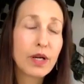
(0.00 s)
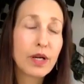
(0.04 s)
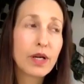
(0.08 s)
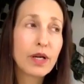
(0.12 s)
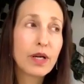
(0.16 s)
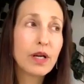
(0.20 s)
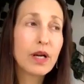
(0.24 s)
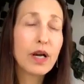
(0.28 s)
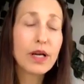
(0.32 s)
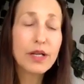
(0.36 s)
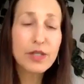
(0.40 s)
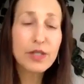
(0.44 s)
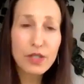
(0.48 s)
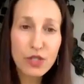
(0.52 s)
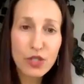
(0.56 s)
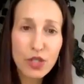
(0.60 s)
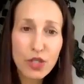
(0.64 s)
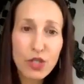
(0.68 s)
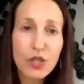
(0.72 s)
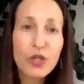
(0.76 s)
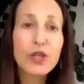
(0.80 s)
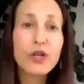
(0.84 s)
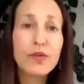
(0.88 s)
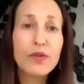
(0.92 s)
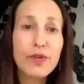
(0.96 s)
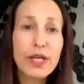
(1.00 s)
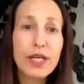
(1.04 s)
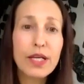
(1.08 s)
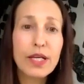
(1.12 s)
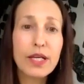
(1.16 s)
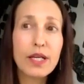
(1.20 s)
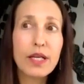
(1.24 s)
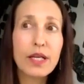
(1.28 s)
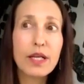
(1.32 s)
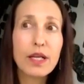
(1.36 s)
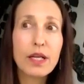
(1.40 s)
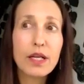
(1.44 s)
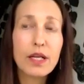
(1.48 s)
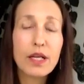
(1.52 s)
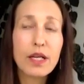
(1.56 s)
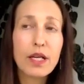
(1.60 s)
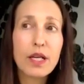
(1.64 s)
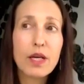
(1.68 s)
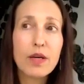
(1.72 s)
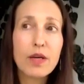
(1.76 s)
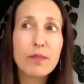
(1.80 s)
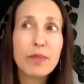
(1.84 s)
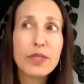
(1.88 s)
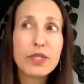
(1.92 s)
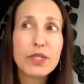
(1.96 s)
not to turn you vegan,
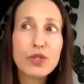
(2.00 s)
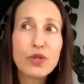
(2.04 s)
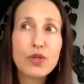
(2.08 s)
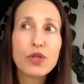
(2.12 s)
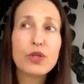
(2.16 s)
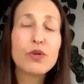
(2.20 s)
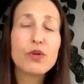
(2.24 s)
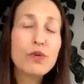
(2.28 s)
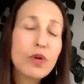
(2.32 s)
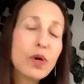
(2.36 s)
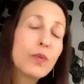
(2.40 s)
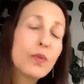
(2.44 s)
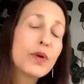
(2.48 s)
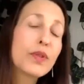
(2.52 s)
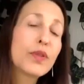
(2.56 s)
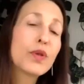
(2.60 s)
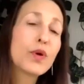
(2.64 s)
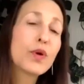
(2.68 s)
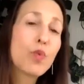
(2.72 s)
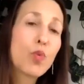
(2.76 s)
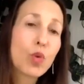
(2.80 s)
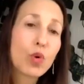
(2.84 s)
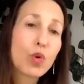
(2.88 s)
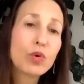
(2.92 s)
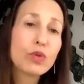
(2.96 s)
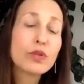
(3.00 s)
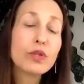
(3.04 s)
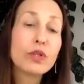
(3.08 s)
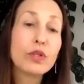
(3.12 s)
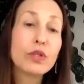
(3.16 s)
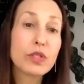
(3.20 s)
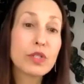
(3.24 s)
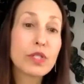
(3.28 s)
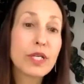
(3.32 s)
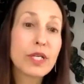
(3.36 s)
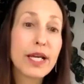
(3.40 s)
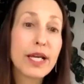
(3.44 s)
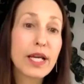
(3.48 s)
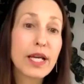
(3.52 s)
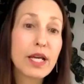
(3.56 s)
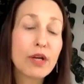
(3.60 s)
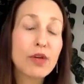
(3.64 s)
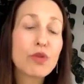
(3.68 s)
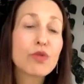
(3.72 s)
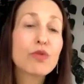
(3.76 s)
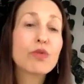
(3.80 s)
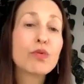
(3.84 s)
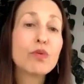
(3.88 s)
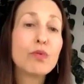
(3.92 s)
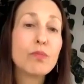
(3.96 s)
but so you know what the world looks like
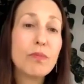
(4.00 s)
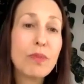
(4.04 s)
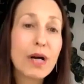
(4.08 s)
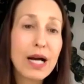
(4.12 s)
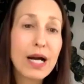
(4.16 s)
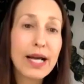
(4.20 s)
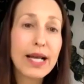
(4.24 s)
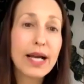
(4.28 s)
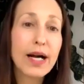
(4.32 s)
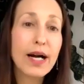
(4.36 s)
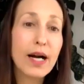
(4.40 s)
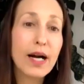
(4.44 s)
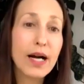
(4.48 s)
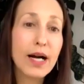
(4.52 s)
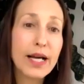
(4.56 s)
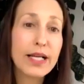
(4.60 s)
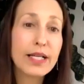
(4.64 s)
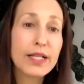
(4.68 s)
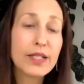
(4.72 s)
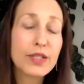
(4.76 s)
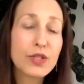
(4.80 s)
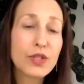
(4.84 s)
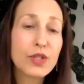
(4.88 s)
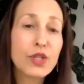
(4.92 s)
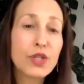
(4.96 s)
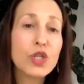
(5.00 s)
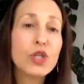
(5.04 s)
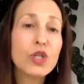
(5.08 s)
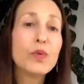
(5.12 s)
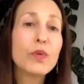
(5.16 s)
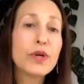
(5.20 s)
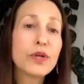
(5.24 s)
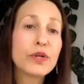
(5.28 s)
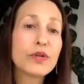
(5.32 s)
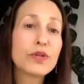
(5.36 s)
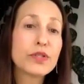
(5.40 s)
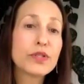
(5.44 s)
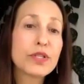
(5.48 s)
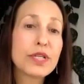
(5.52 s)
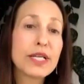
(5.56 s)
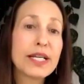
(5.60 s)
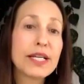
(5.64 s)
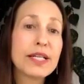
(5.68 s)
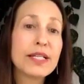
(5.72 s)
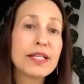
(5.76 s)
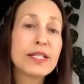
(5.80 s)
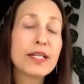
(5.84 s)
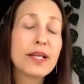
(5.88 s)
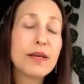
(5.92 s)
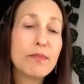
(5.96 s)
through my eyes, so you
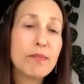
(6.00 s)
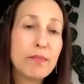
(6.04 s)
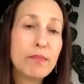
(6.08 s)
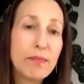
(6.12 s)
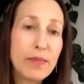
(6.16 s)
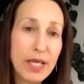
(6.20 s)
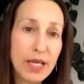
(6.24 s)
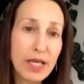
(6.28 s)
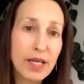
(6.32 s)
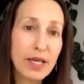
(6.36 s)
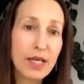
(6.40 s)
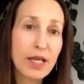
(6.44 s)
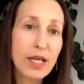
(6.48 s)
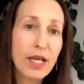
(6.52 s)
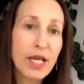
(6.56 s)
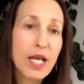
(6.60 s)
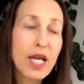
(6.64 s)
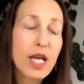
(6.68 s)
understand me.